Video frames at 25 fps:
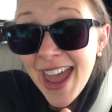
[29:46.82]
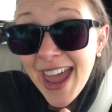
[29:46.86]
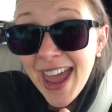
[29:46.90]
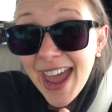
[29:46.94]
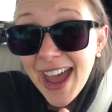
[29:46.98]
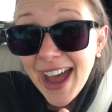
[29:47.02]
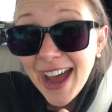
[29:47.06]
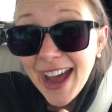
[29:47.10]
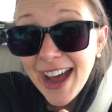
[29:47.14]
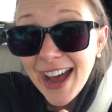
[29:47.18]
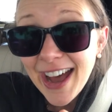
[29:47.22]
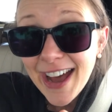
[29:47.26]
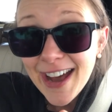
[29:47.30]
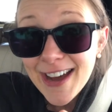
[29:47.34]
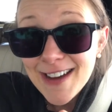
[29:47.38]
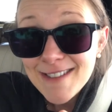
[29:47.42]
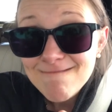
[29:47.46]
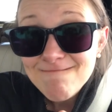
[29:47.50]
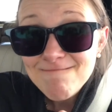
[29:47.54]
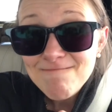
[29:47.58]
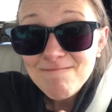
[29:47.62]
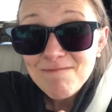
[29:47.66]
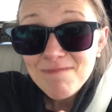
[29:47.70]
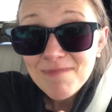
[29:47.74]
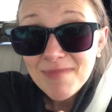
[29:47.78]

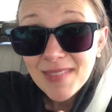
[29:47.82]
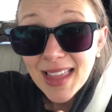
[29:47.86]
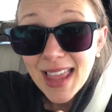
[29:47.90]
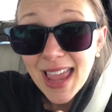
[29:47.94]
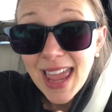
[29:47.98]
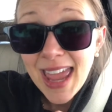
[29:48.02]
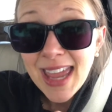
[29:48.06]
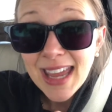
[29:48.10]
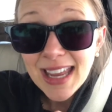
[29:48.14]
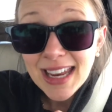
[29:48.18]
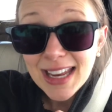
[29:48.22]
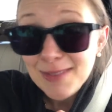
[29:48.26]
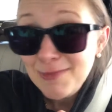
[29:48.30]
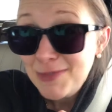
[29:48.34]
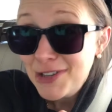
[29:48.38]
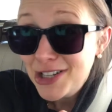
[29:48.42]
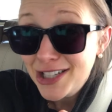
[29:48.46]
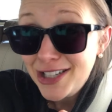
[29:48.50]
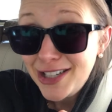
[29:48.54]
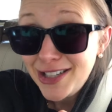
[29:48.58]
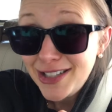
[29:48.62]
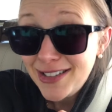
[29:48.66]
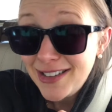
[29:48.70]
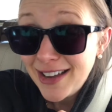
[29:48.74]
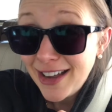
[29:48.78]
And I'm
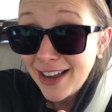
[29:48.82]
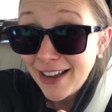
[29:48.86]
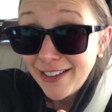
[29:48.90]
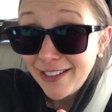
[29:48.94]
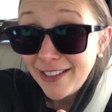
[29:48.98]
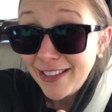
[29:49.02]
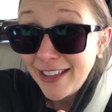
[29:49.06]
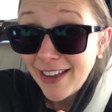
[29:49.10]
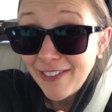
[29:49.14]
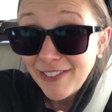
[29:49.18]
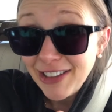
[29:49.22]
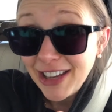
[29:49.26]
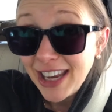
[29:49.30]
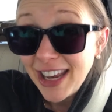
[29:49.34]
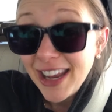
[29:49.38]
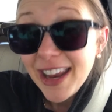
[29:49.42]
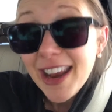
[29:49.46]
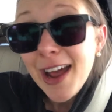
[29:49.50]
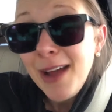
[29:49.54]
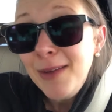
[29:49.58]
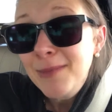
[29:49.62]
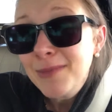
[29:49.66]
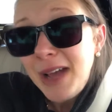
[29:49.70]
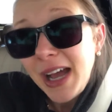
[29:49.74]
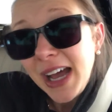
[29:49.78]
just loving it.
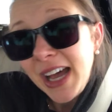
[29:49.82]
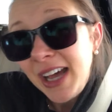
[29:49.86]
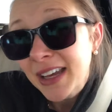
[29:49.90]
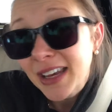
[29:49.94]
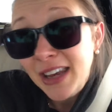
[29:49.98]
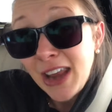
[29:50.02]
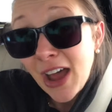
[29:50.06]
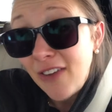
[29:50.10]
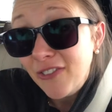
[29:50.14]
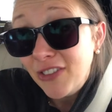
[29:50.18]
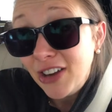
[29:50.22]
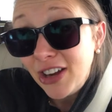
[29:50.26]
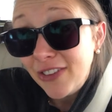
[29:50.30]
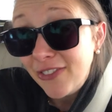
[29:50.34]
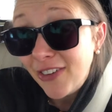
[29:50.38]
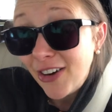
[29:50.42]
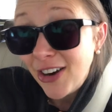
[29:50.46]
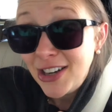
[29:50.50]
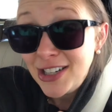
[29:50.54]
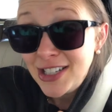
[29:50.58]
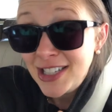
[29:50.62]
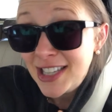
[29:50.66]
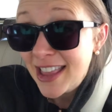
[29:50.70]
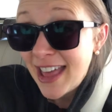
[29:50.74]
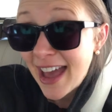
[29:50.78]
I'm not very far
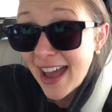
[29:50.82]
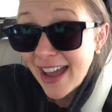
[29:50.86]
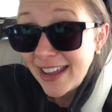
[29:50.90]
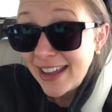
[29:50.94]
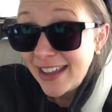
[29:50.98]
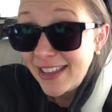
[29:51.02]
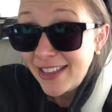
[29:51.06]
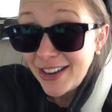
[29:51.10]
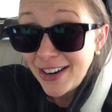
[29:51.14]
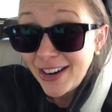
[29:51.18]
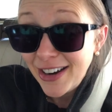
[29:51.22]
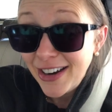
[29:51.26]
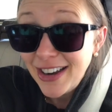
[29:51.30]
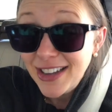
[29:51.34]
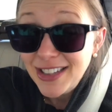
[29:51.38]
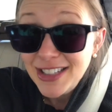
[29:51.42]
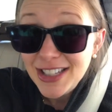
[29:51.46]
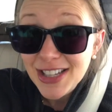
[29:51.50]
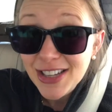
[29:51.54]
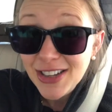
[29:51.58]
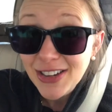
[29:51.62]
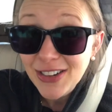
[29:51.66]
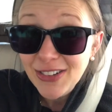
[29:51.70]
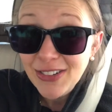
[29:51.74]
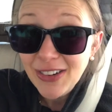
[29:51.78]
into that either. And
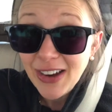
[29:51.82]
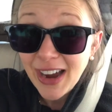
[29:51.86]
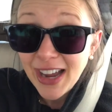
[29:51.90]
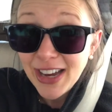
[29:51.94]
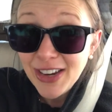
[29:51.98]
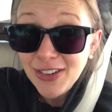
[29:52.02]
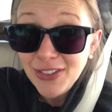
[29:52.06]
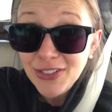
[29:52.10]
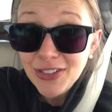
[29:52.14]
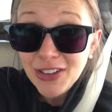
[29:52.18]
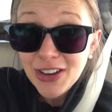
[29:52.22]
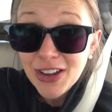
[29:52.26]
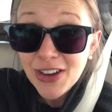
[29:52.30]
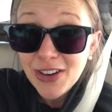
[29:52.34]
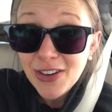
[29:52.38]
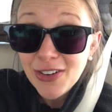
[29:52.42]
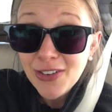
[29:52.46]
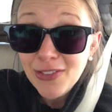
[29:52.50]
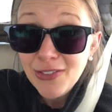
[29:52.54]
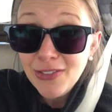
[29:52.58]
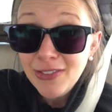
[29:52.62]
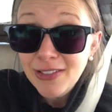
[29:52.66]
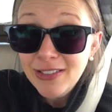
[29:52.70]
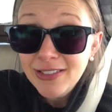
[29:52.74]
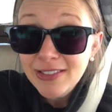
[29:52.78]
so I don't
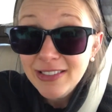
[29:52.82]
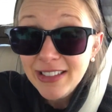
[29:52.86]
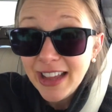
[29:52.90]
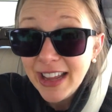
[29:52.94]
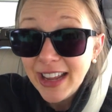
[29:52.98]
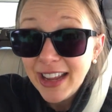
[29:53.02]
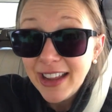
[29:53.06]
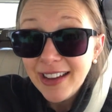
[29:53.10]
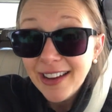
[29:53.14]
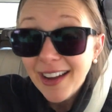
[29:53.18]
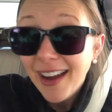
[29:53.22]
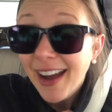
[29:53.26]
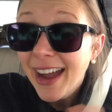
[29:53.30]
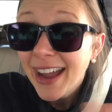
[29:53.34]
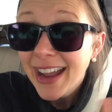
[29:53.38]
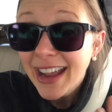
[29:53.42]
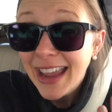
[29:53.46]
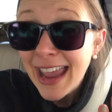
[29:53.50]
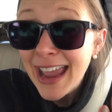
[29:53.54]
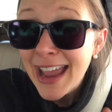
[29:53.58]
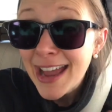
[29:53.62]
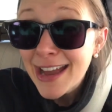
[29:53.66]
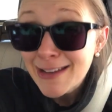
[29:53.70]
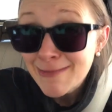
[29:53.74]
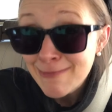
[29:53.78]
know, like, I
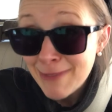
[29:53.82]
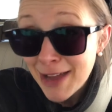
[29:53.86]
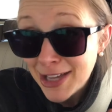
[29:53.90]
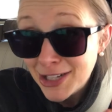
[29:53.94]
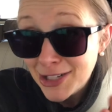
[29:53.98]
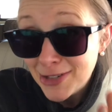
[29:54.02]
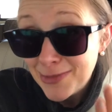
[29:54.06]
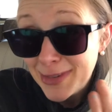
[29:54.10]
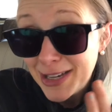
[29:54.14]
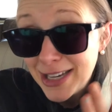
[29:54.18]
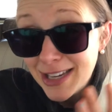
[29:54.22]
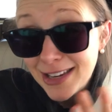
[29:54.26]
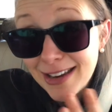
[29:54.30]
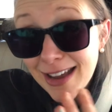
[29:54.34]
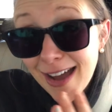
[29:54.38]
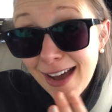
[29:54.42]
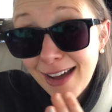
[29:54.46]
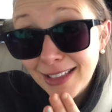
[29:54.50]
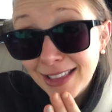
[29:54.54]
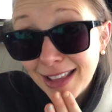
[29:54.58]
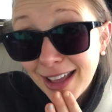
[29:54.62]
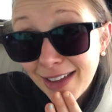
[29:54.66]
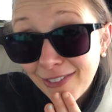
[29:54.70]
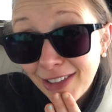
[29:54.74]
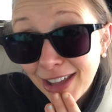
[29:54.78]
can't imagine me not
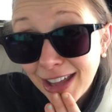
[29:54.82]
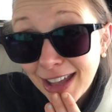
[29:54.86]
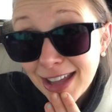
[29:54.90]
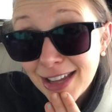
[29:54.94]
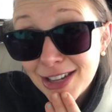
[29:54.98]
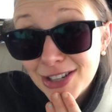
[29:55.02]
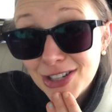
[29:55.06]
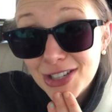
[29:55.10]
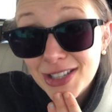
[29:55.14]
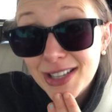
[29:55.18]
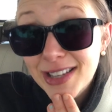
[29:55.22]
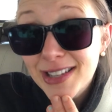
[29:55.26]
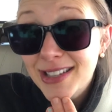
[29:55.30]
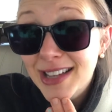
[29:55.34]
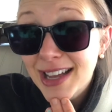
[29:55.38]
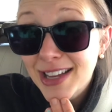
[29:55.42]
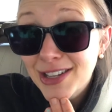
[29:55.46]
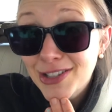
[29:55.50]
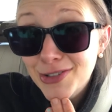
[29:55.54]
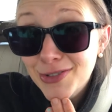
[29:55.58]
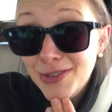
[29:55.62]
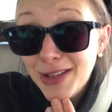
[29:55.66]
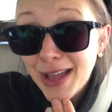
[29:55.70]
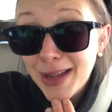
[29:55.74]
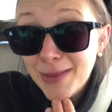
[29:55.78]
loving it just because I
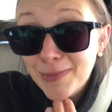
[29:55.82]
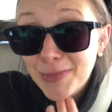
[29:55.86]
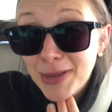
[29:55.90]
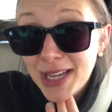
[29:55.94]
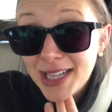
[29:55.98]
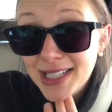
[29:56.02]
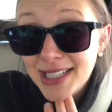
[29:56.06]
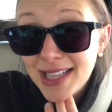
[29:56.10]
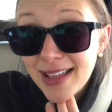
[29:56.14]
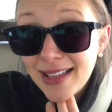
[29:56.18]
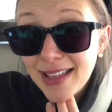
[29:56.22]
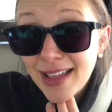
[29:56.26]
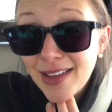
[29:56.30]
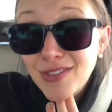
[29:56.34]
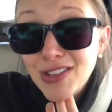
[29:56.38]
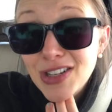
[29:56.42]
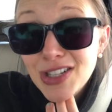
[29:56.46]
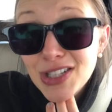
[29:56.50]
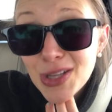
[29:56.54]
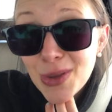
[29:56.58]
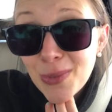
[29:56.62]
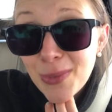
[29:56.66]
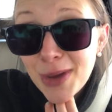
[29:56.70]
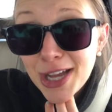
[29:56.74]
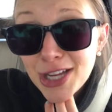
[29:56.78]
do like PS I Love You
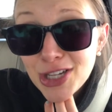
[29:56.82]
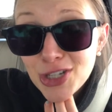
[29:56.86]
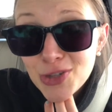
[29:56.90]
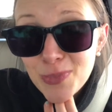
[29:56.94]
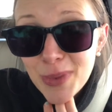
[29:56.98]
so much.